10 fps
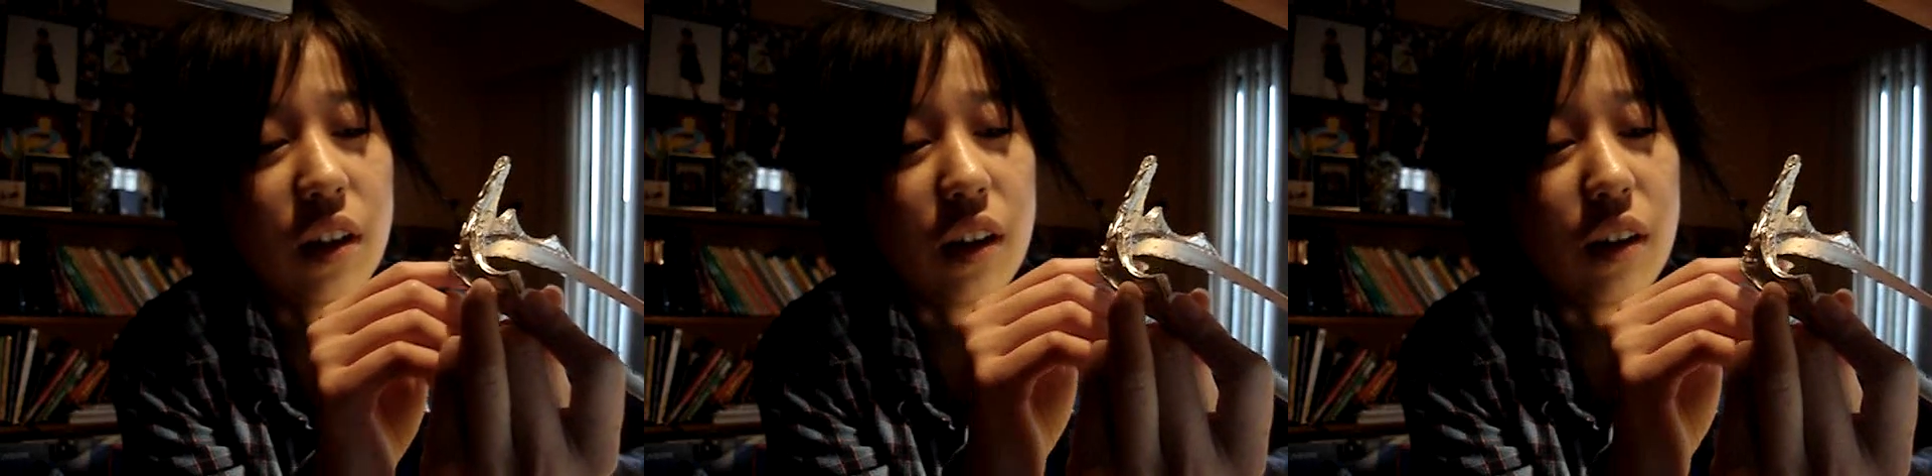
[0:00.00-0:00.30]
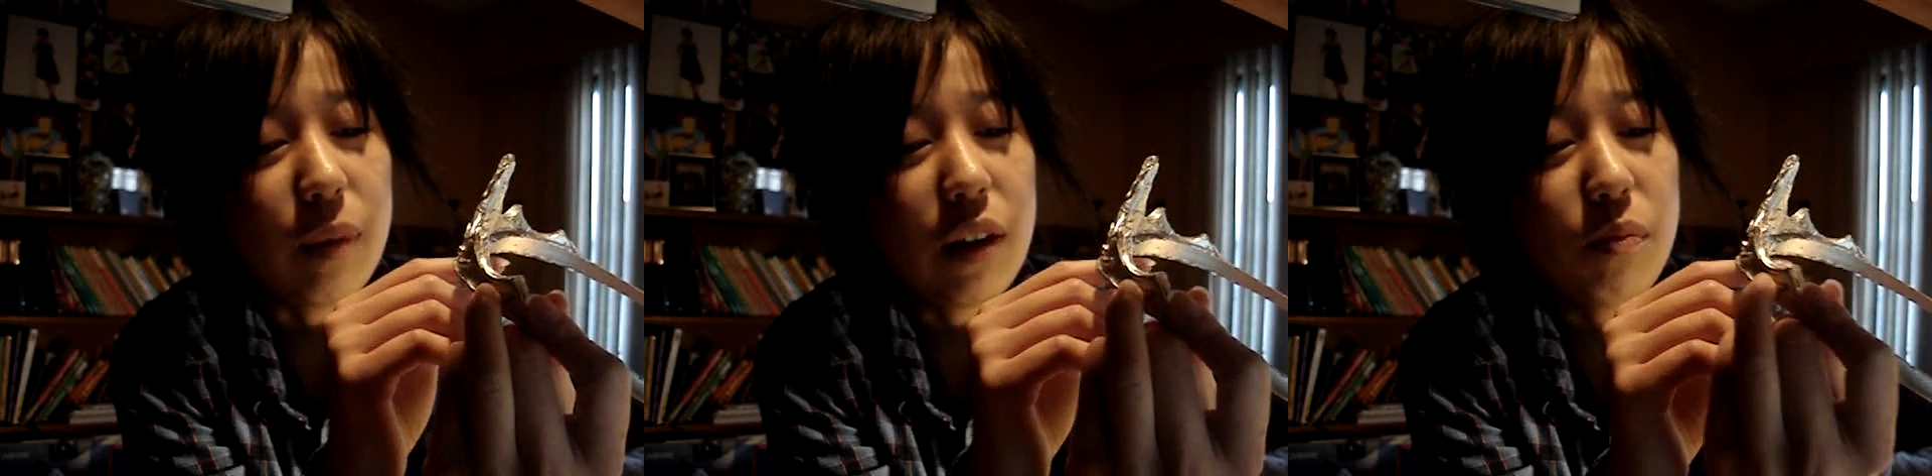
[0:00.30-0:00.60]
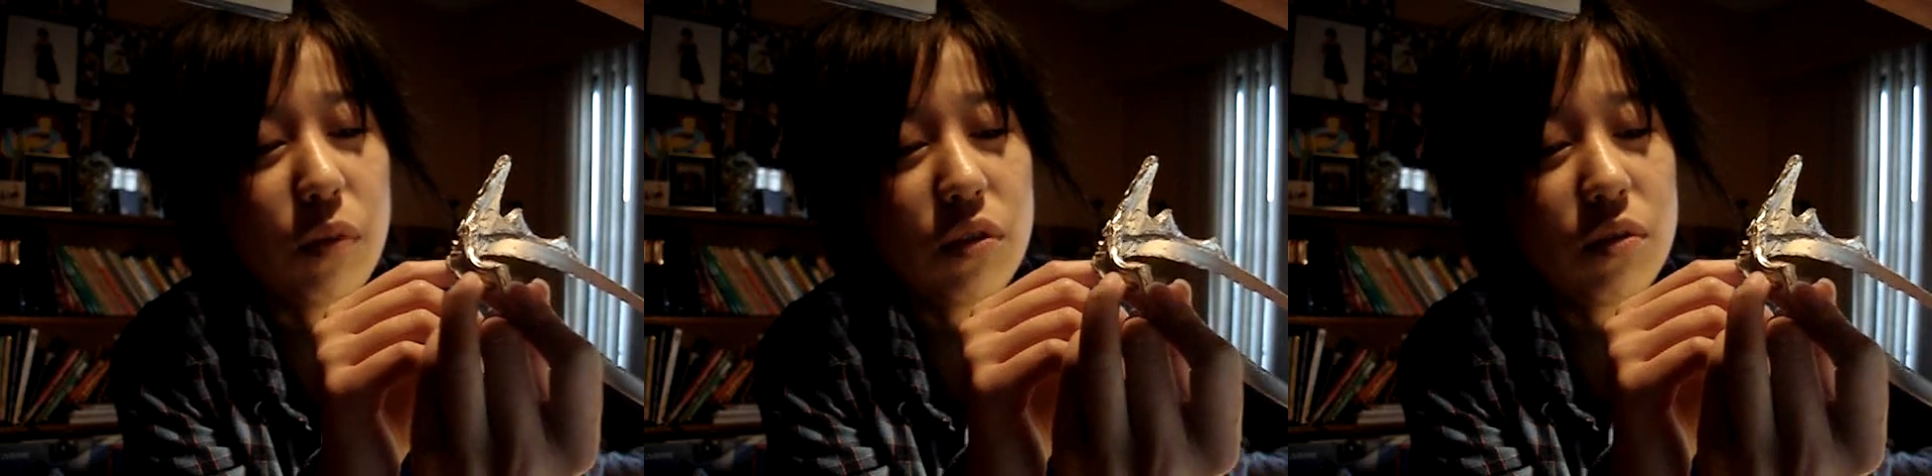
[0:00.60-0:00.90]
I
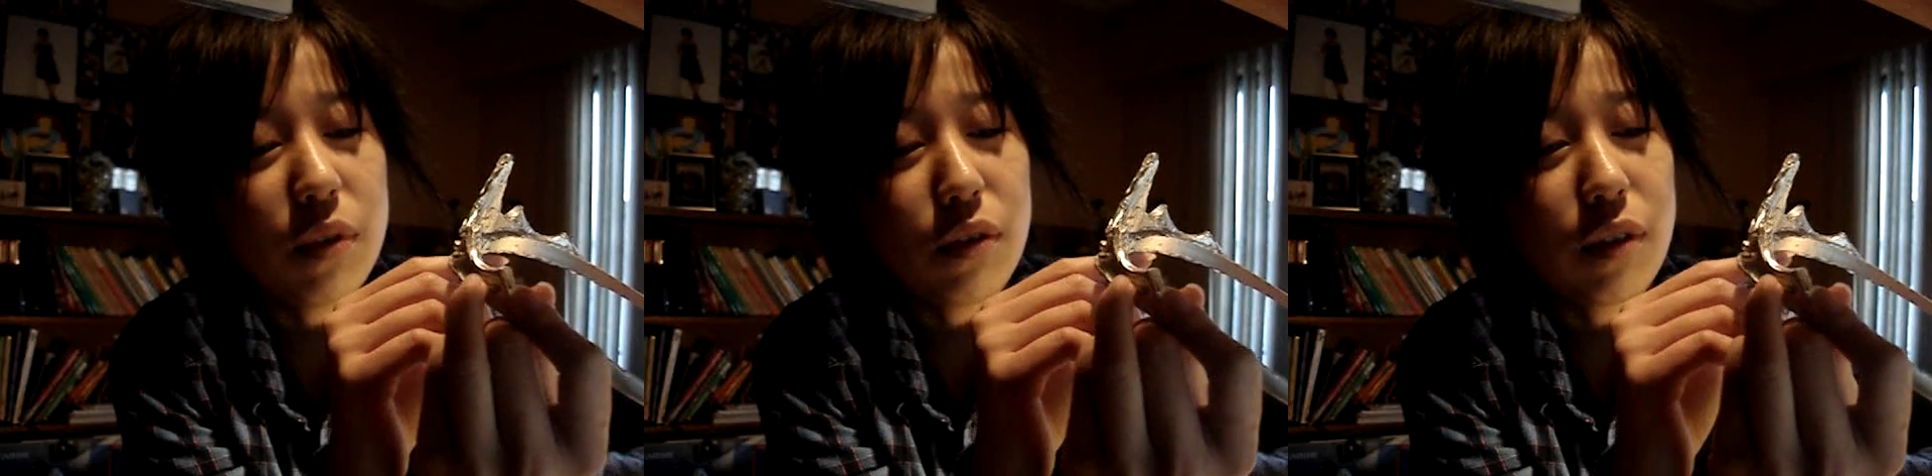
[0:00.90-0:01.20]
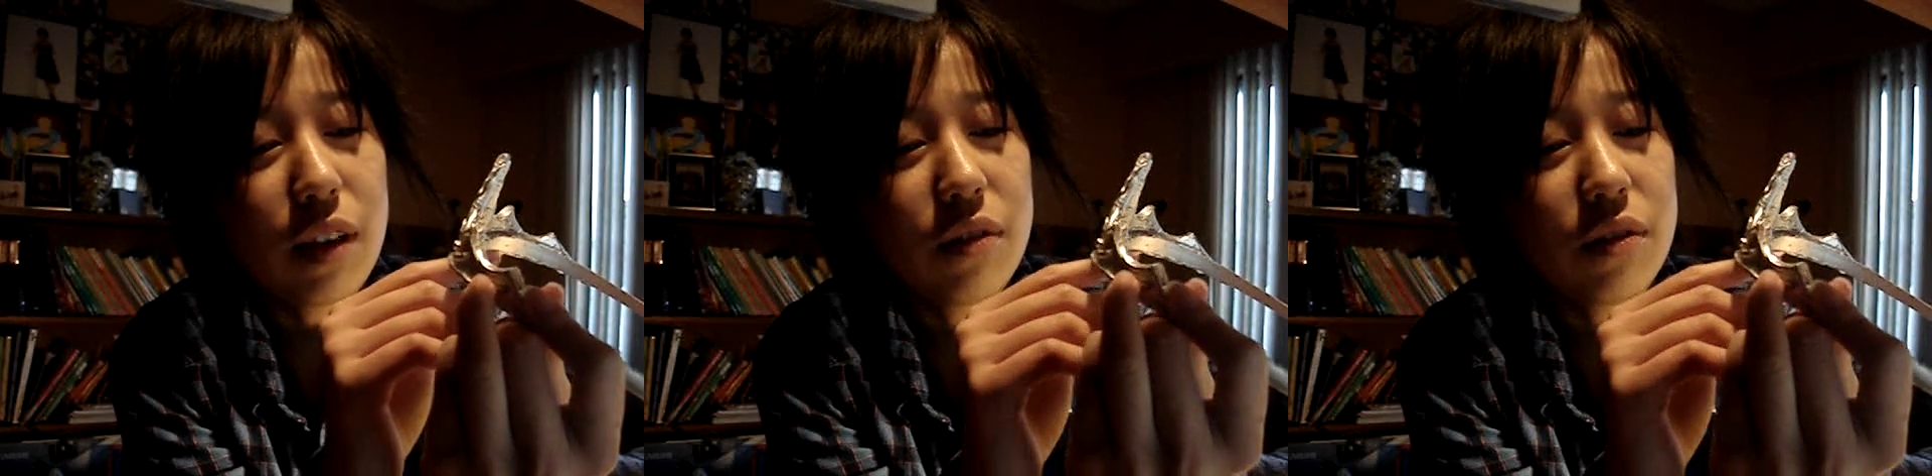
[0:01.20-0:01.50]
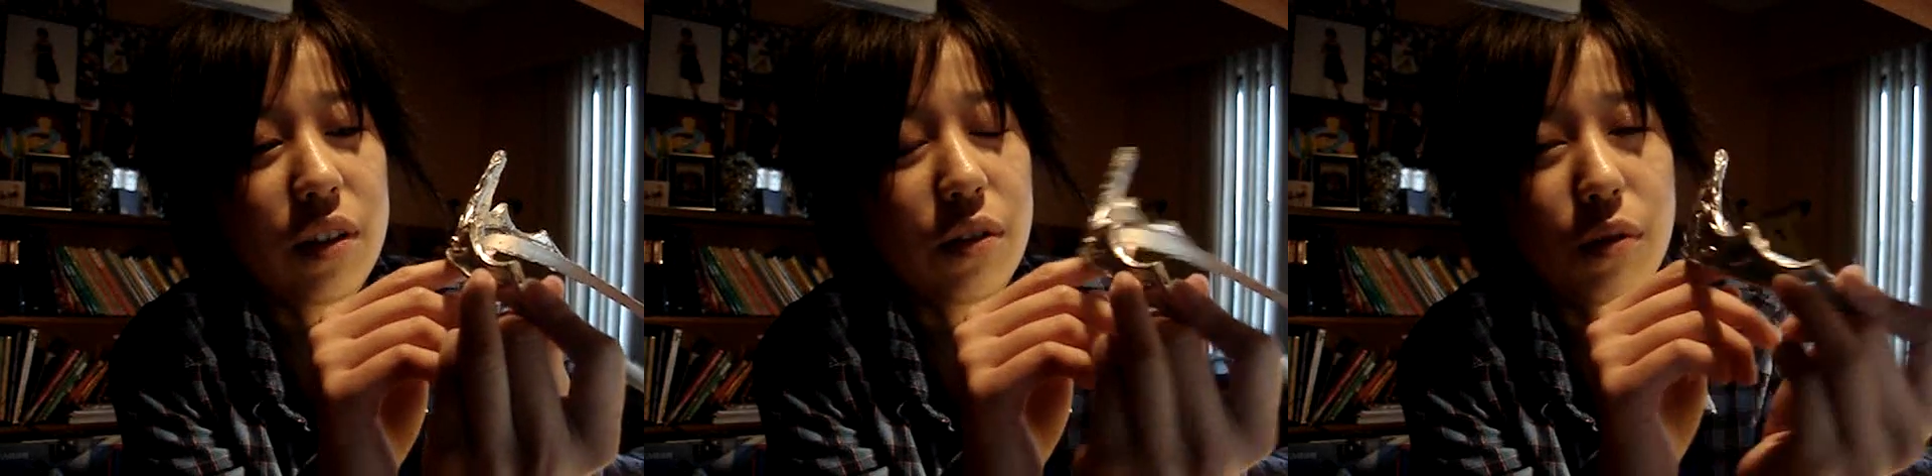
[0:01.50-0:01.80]
know most bell
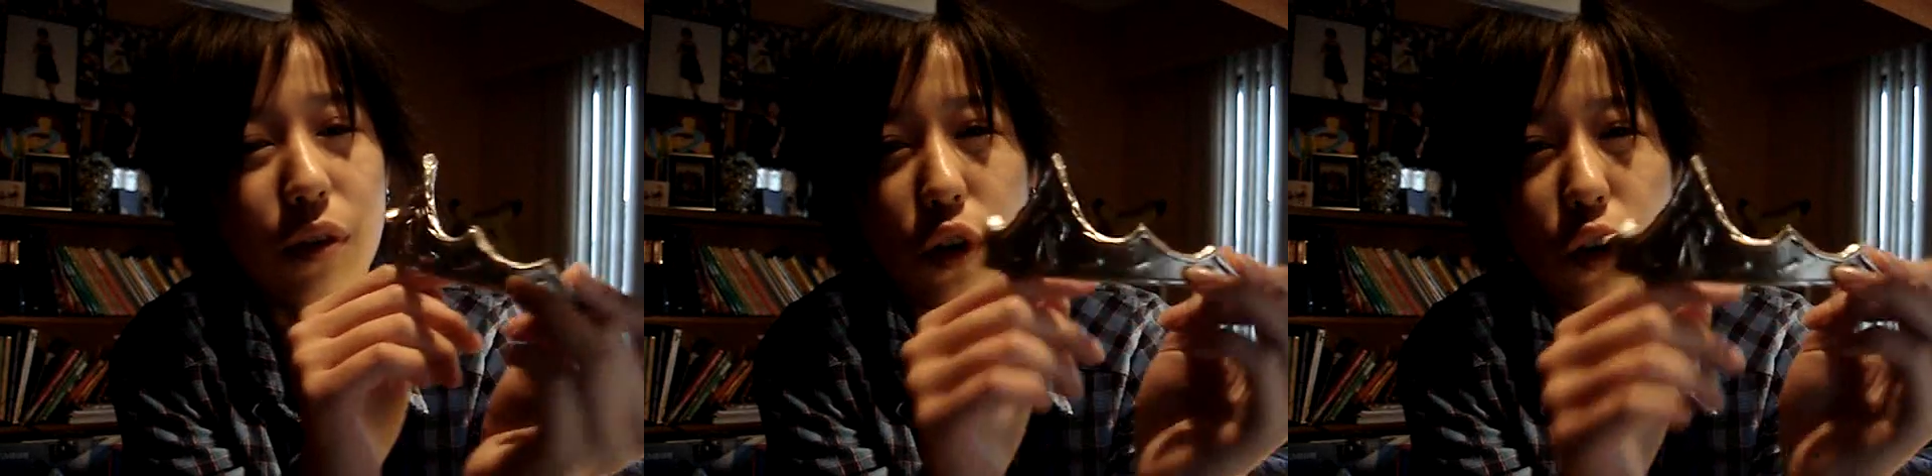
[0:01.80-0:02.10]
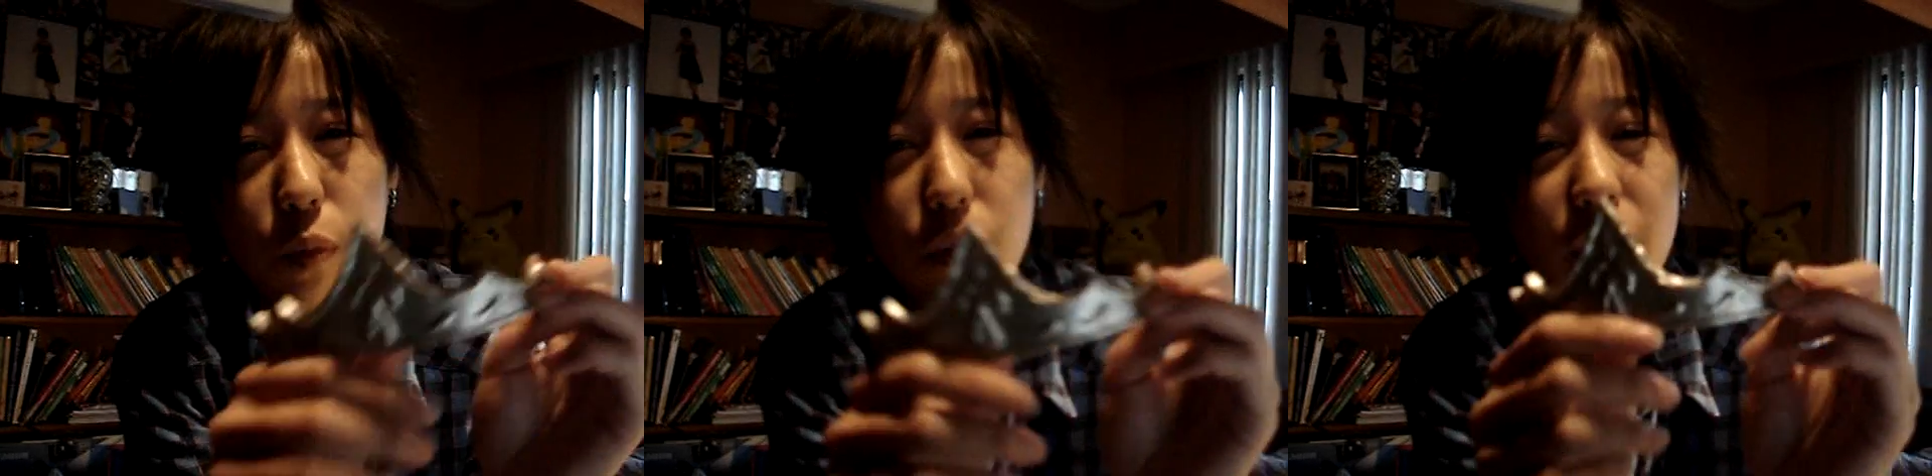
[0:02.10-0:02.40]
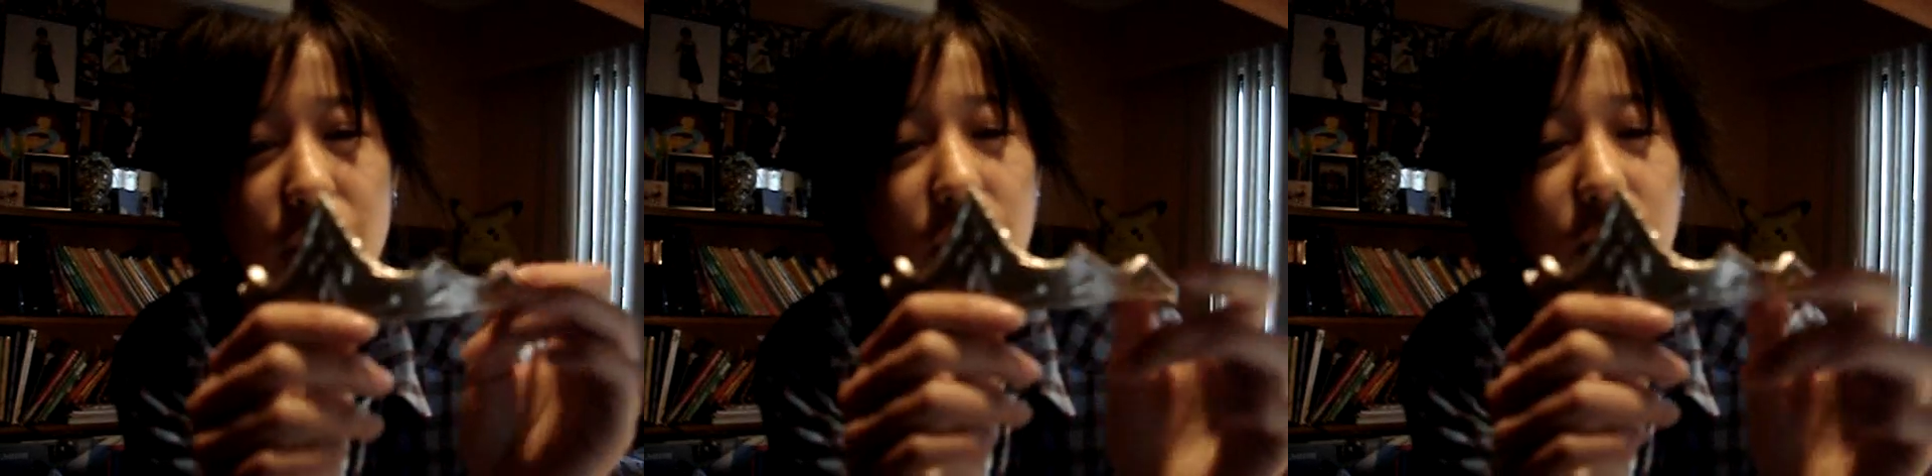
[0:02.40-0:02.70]
crowns, they do have cardboard
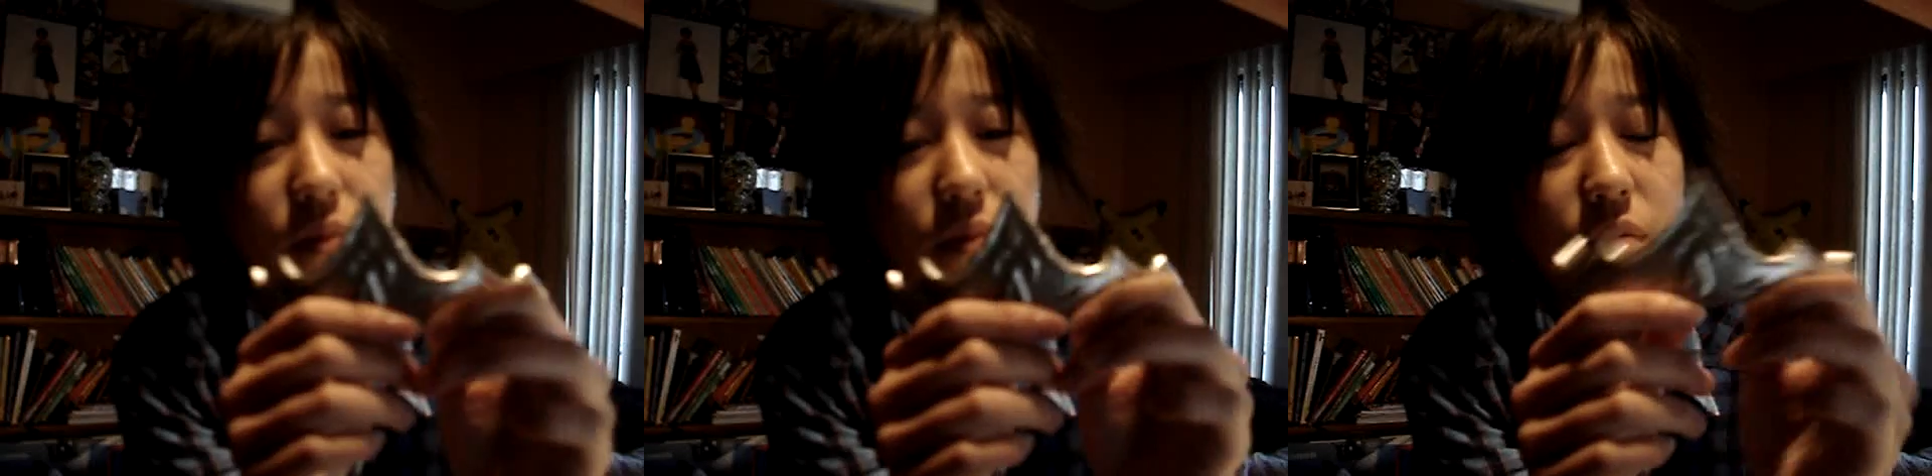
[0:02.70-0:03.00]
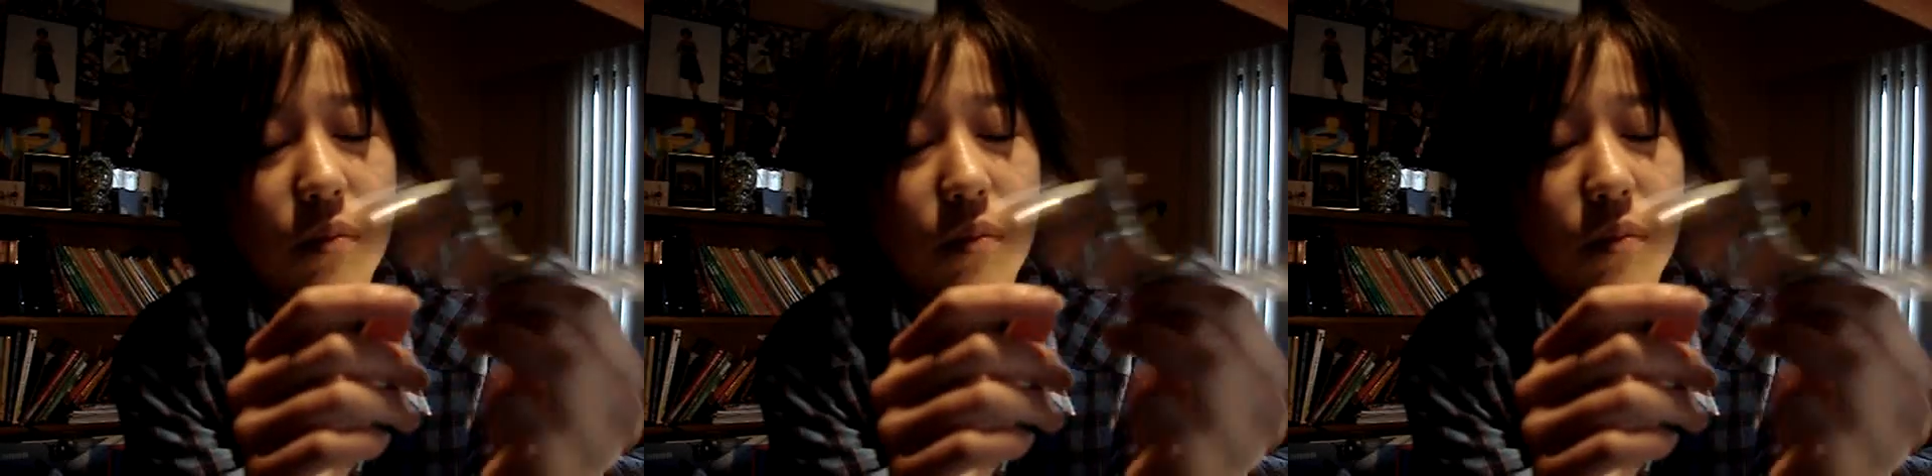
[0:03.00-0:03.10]
and everything,